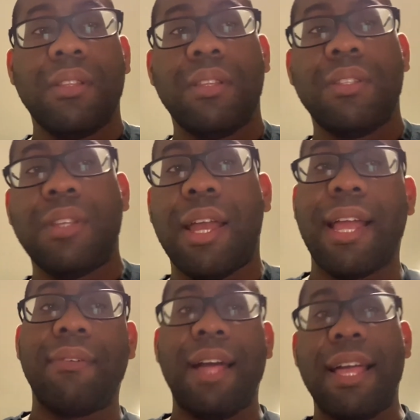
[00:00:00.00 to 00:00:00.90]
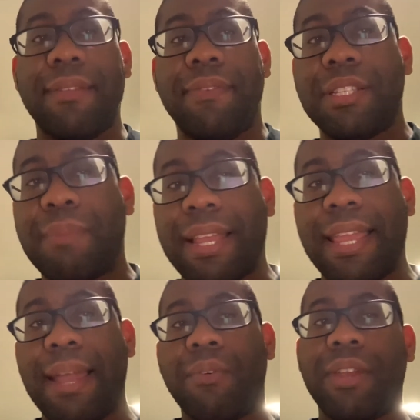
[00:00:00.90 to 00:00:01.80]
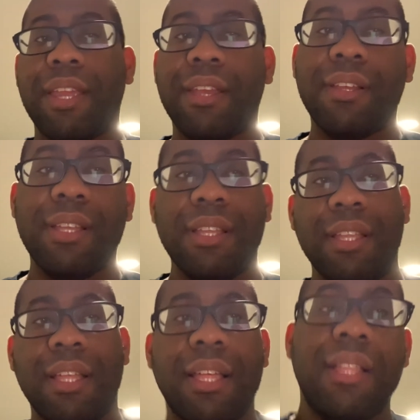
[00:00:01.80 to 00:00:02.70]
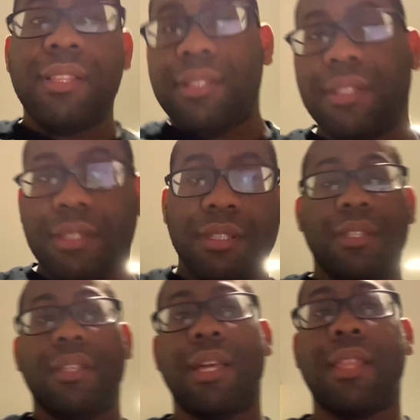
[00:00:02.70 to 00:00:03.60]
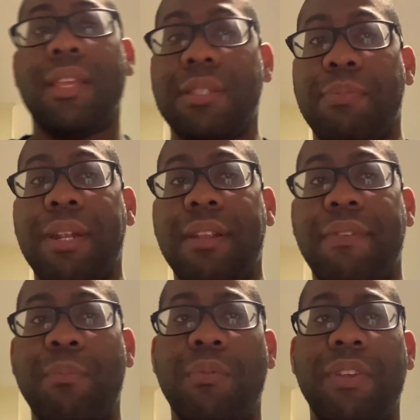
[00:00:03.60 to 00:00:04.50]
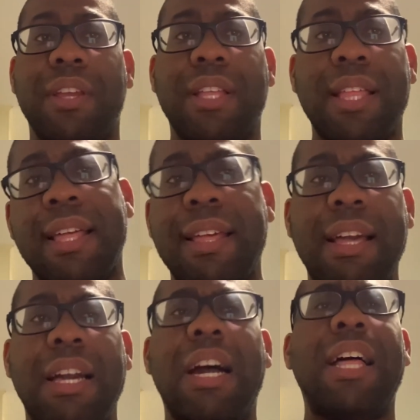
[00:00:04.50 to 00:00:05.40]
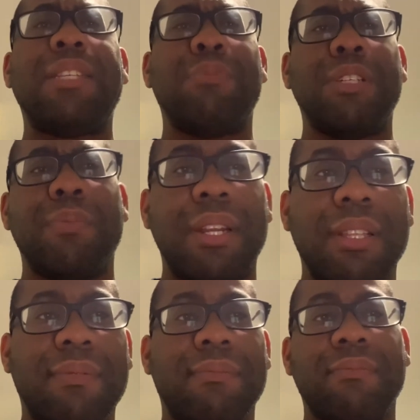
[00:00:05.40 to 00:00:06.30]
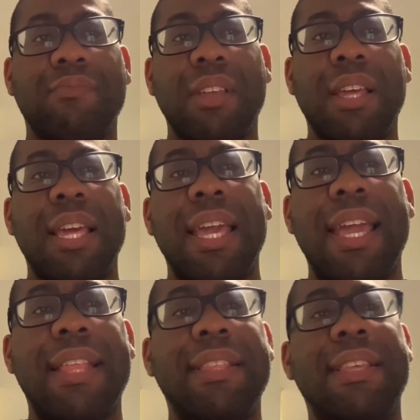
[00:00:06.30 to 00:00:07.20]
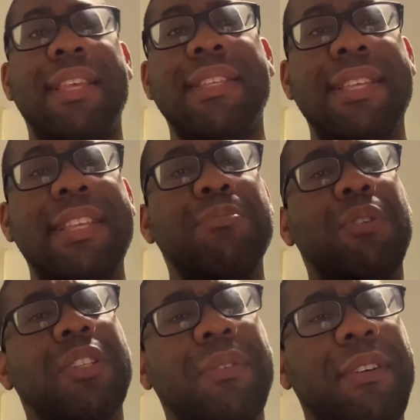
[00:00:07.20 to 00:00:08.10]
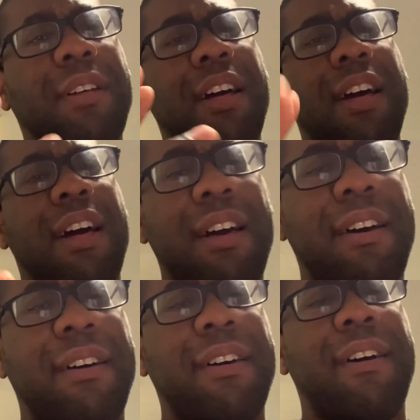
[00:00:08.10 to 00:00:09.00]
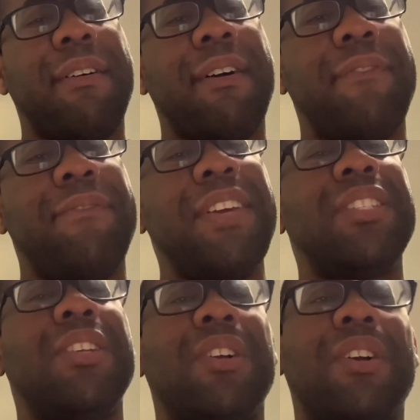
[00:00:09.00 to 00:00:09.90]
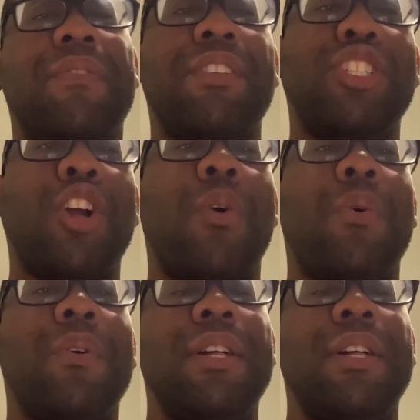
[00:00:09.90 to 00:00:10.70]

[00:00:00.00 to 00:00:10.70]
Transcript: Sorry, I had to fix my camera here. Yeah, I think it's better if I move here. That's much better. And he's most of a fixer of the show.